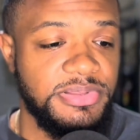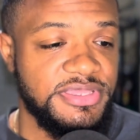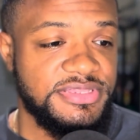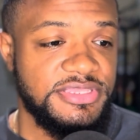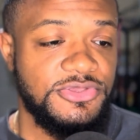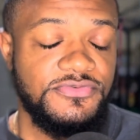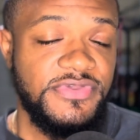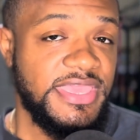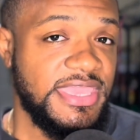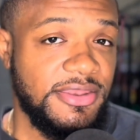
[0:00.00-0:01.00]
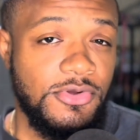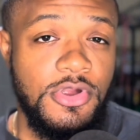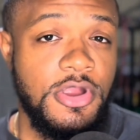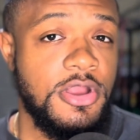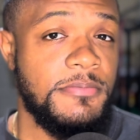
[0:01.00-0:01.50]
plus and you've hit or
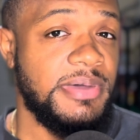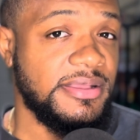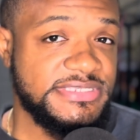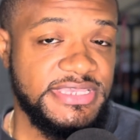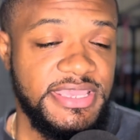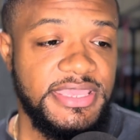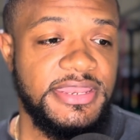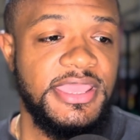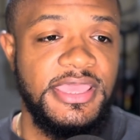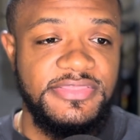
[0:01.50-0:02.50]
are about to hit